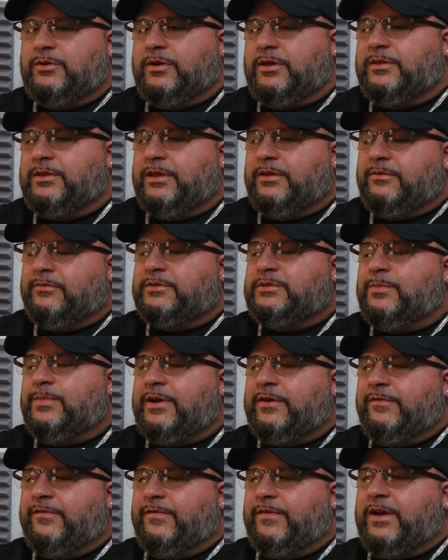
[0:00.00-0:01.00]
I think it was
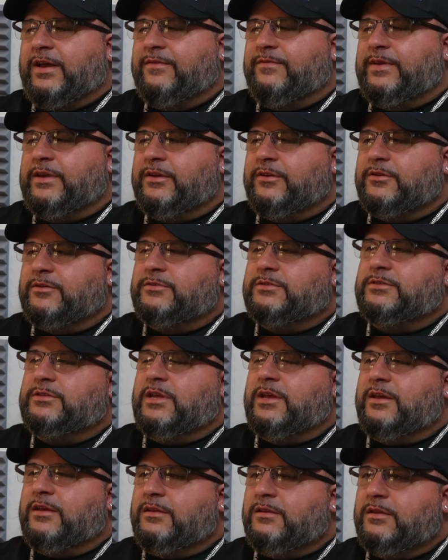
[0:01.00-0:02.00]
about 5 years
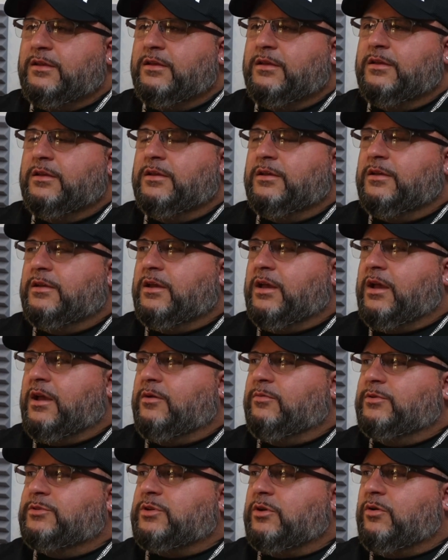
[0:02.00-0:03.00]
that I
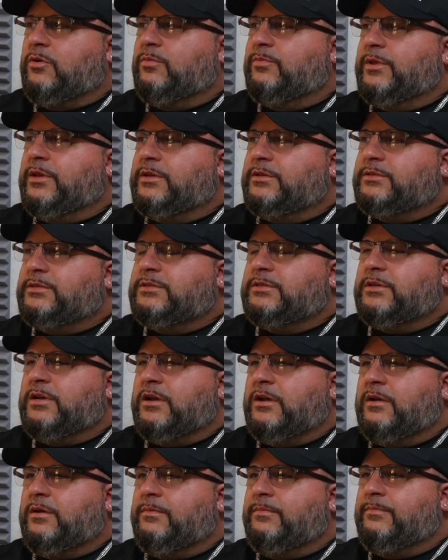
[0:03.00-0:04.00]
was homeless.
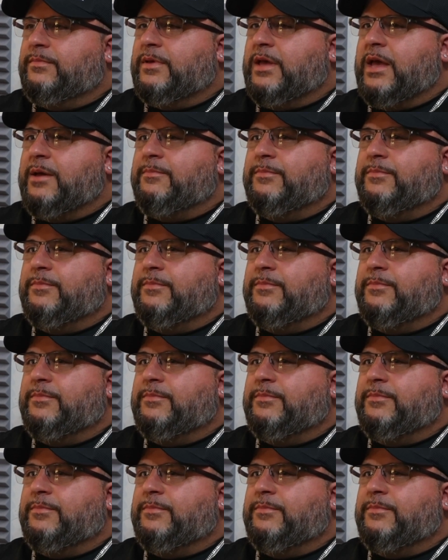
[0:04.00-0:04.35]
I